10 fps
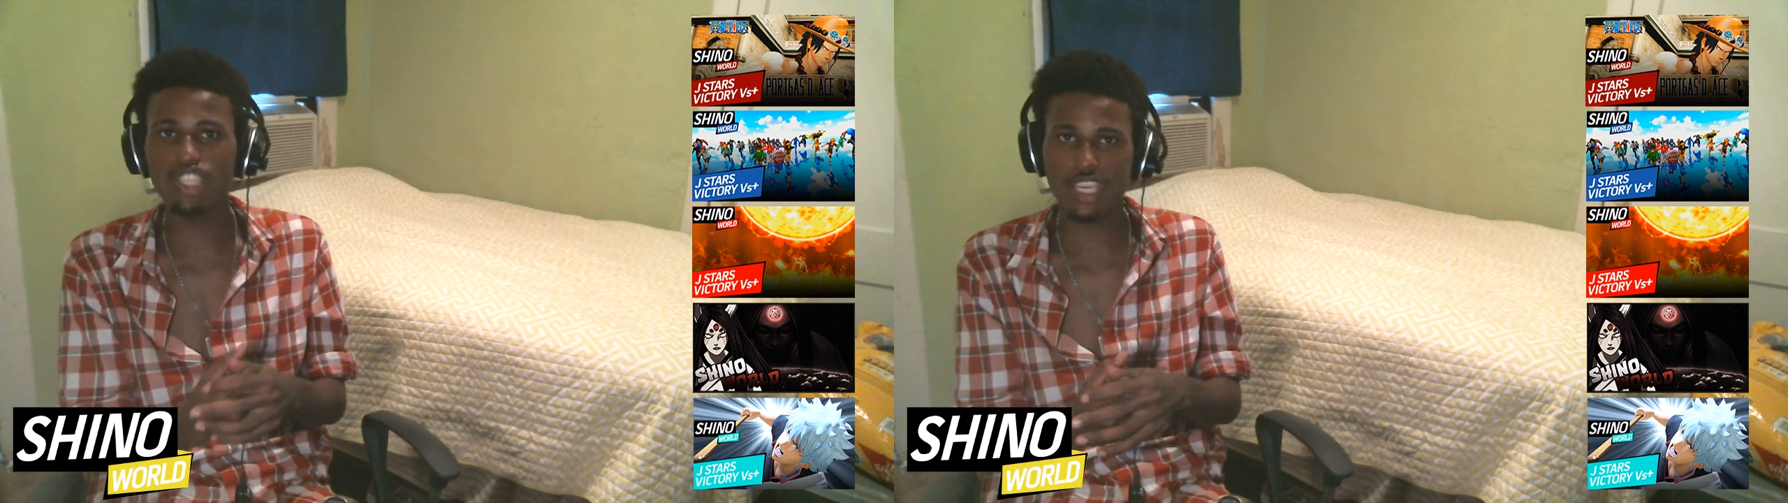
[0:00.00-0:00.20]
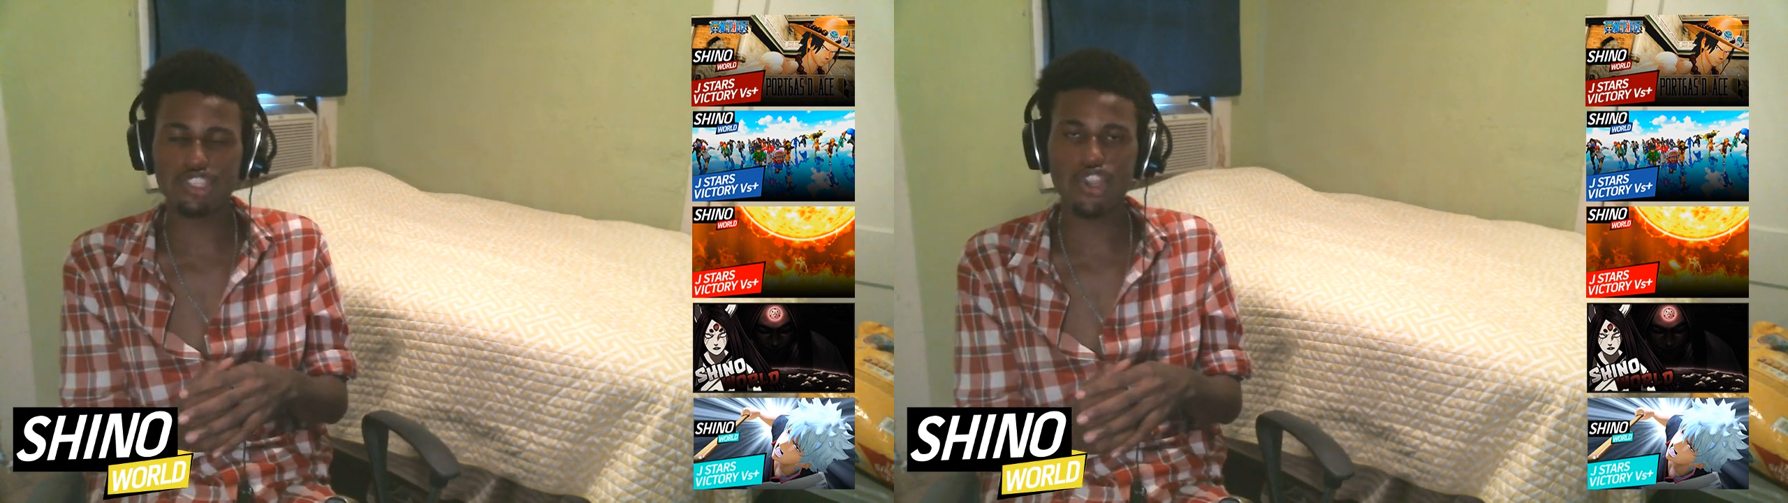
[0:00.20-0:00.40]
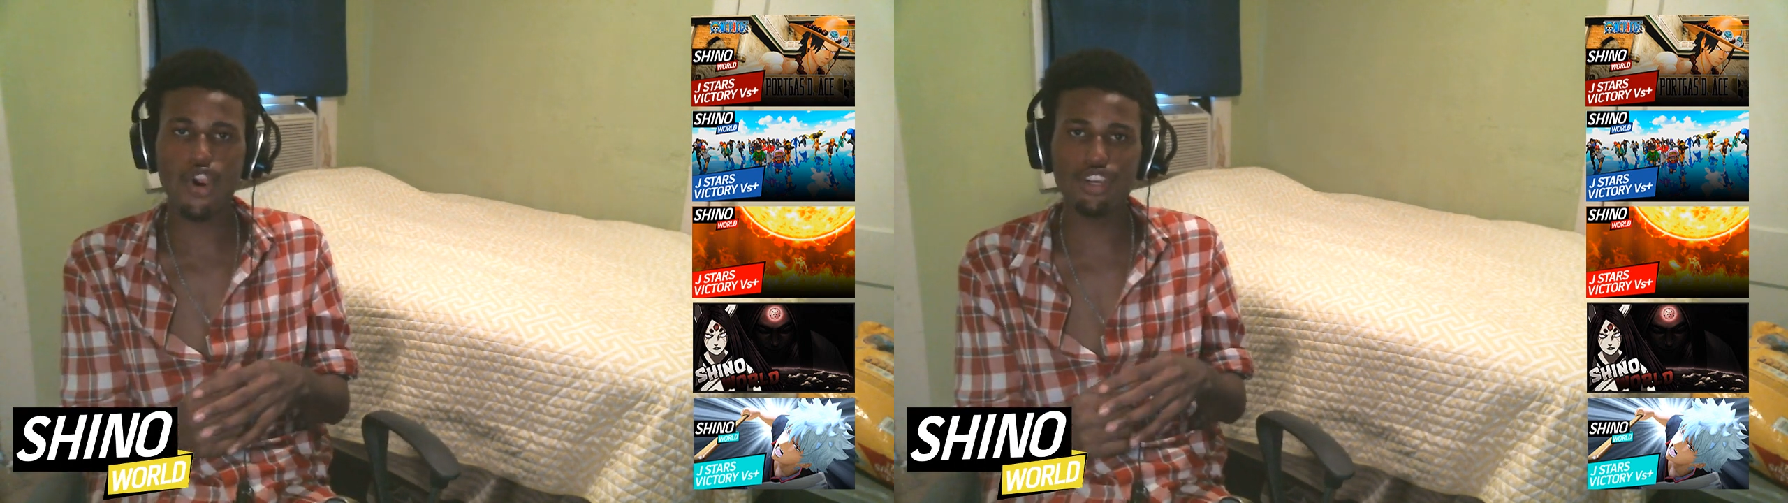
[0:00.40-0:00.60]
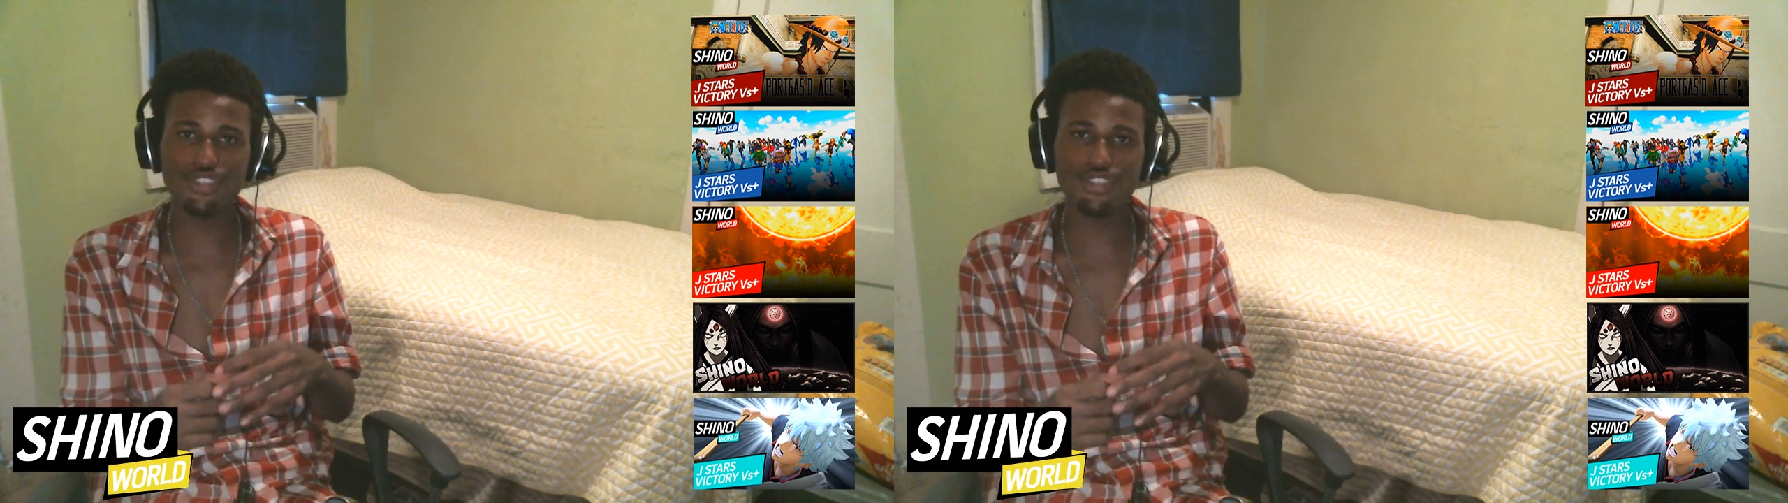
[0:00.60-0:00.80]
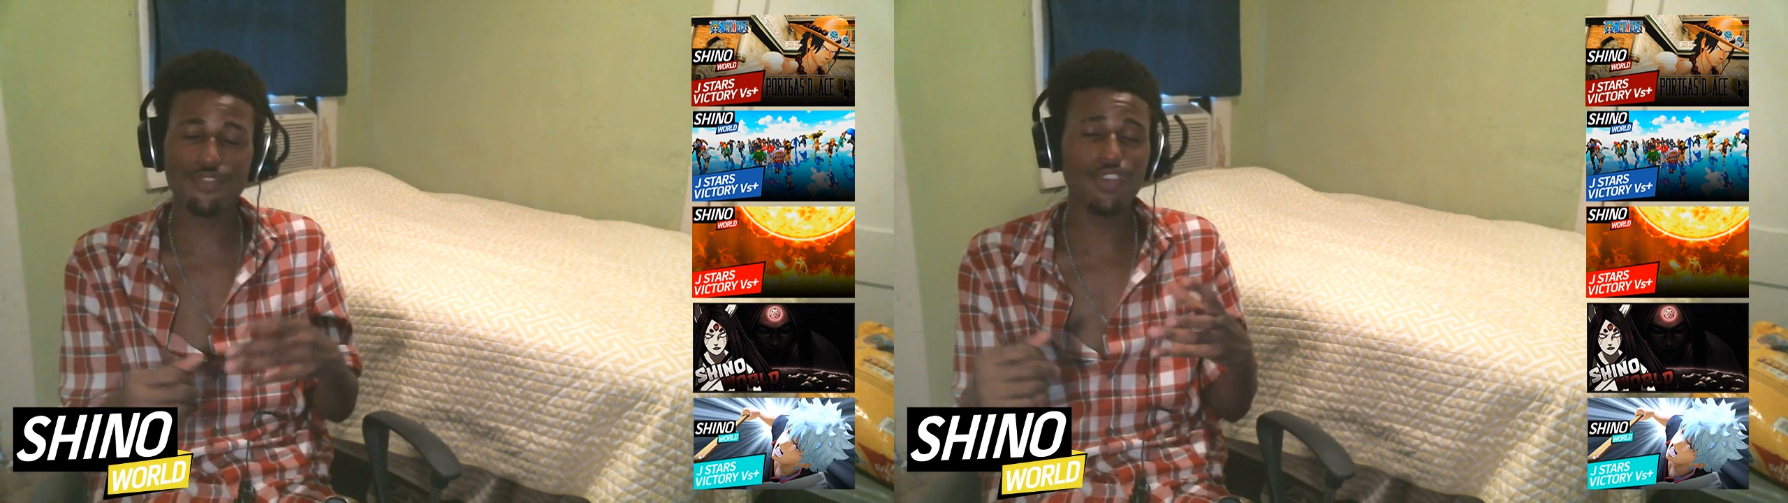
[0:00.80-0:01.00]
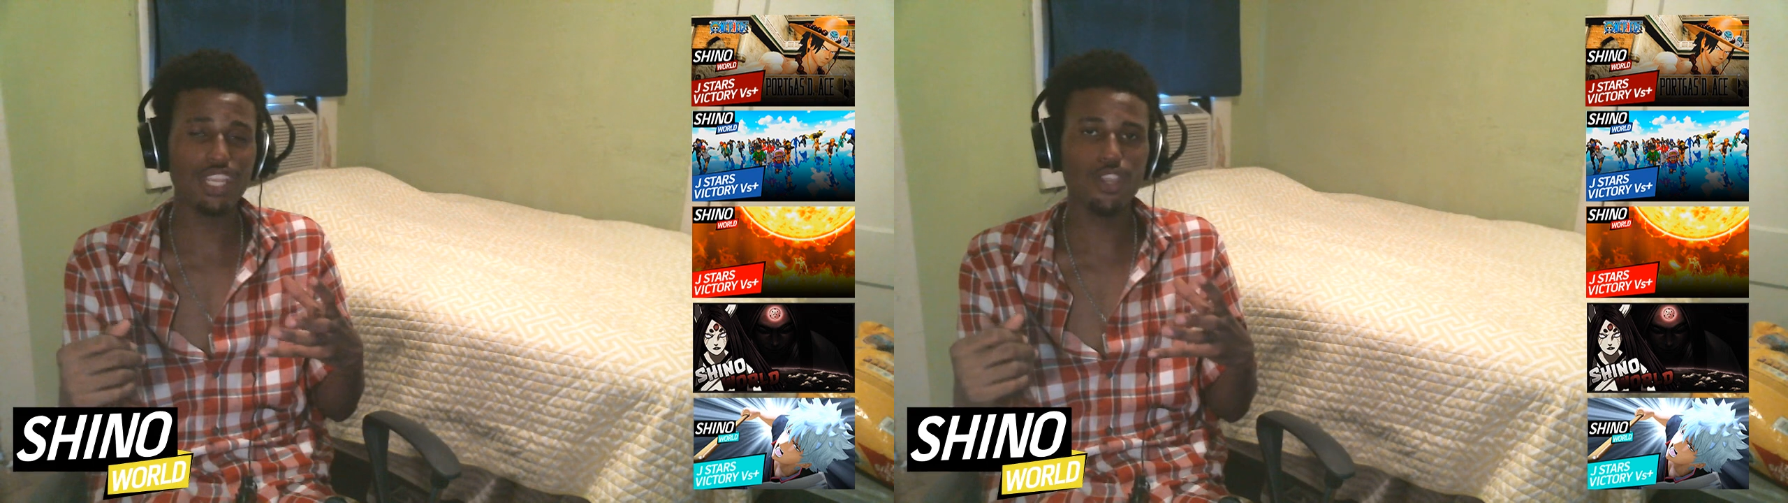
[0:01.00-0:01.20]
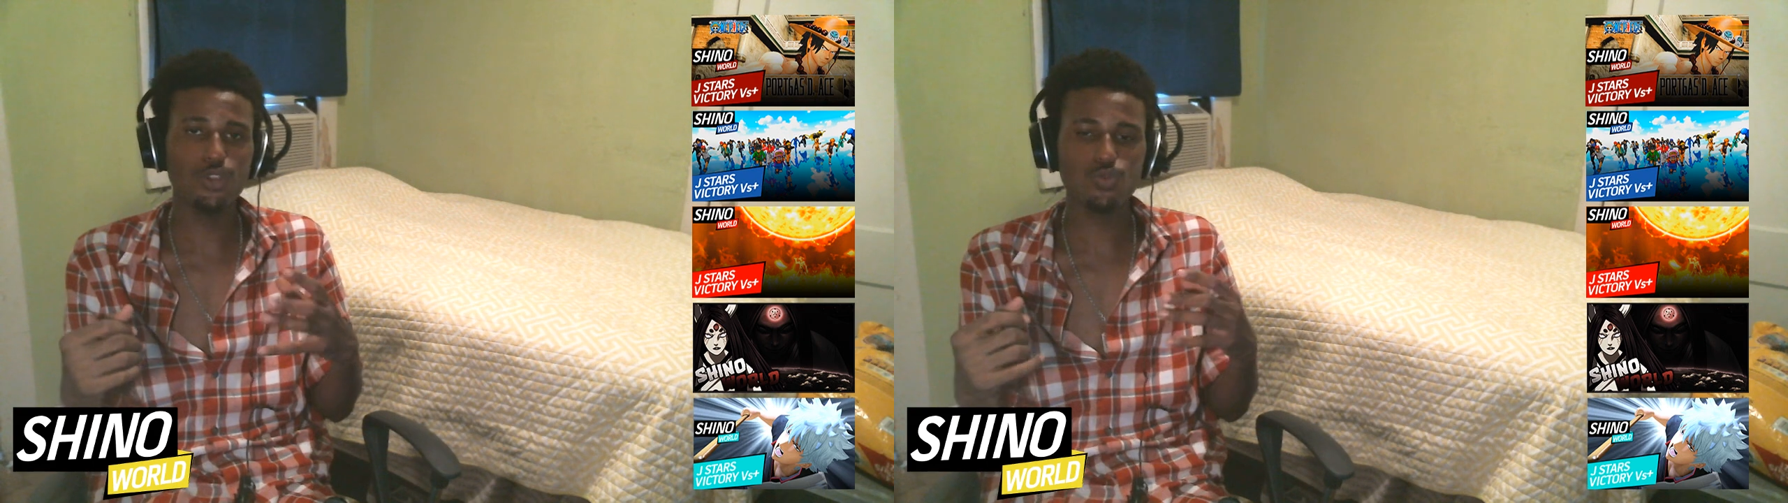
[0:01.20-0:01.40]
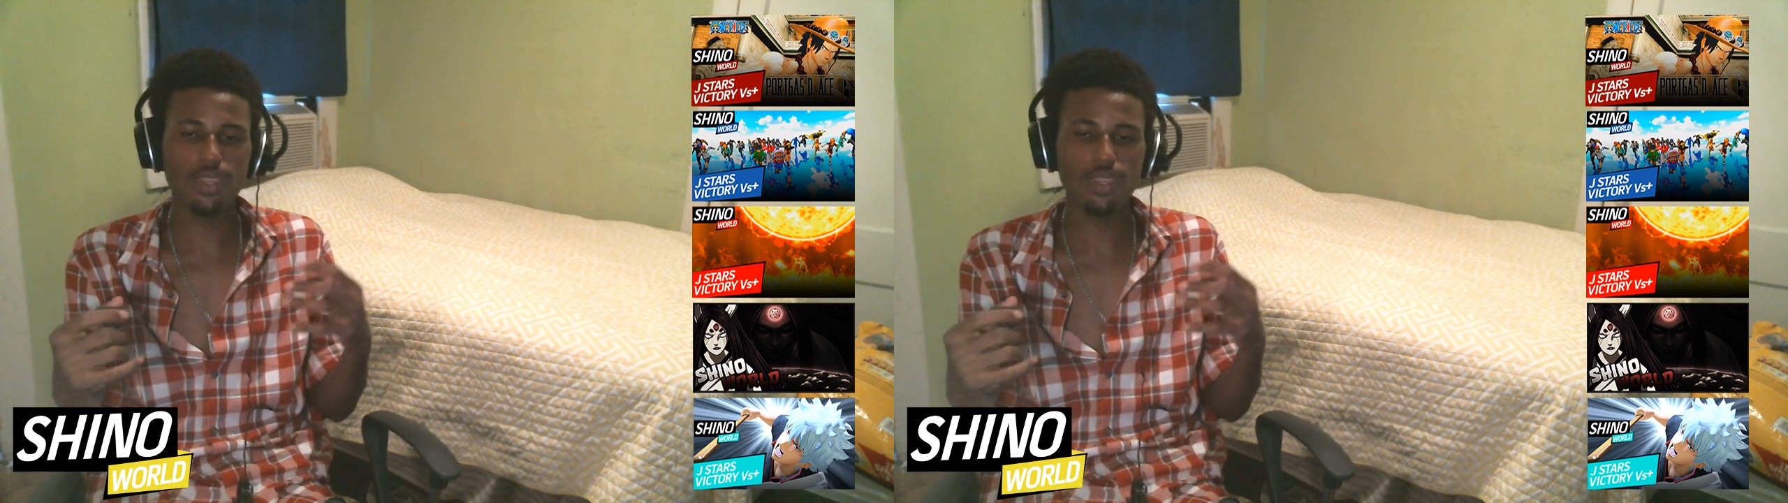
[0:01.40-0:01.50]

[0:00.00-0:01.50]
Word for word: J-Stars videos.